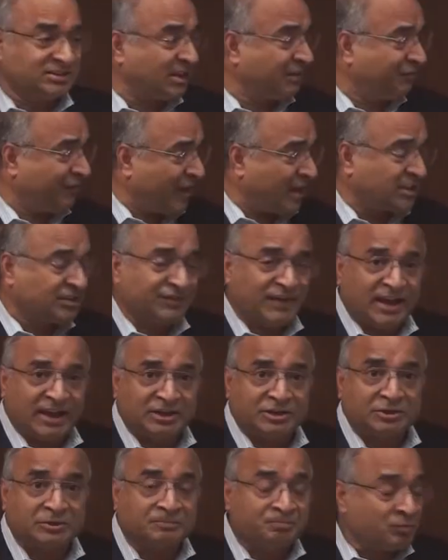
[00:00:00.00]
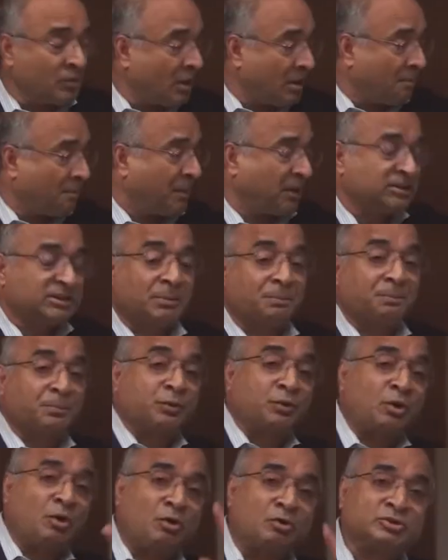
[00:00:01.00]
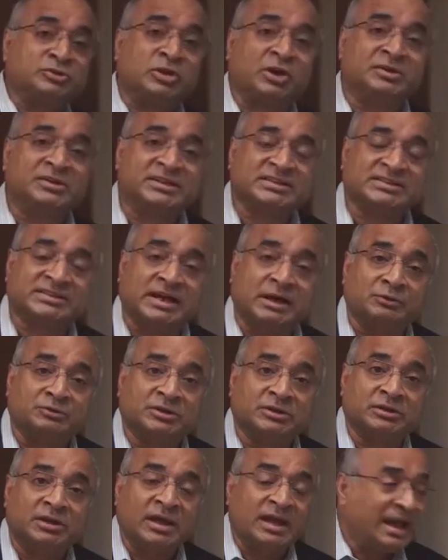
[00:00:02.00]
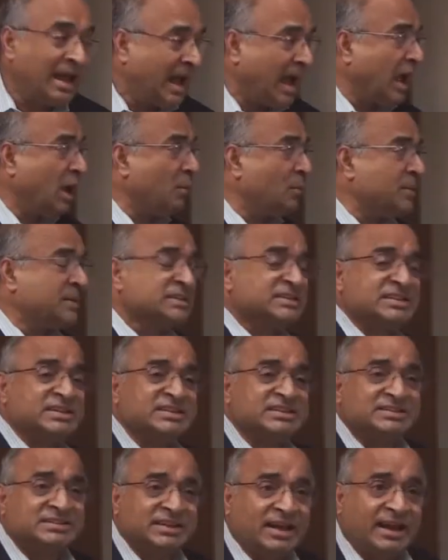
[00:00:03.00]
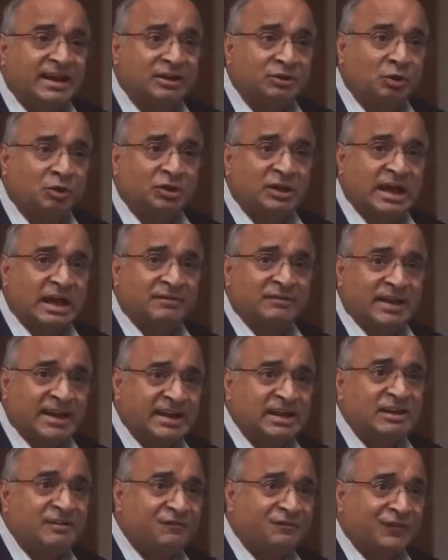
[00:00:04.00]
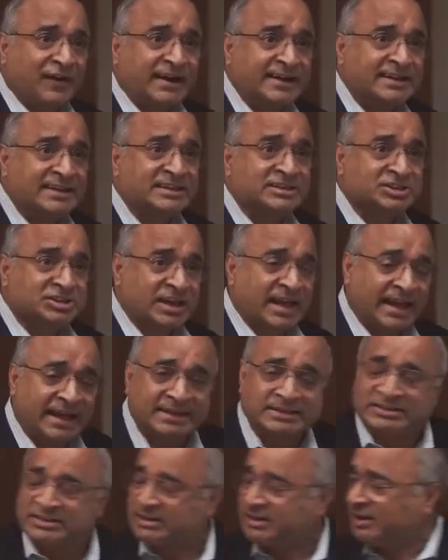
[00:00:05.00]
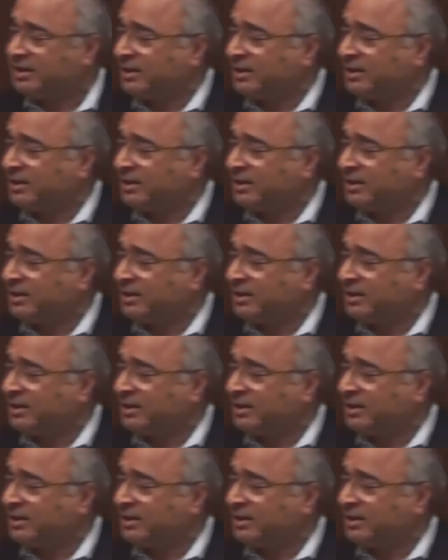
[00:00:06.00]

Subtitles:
at face value, but the pros are discounted. How is this state going to have any fighting chance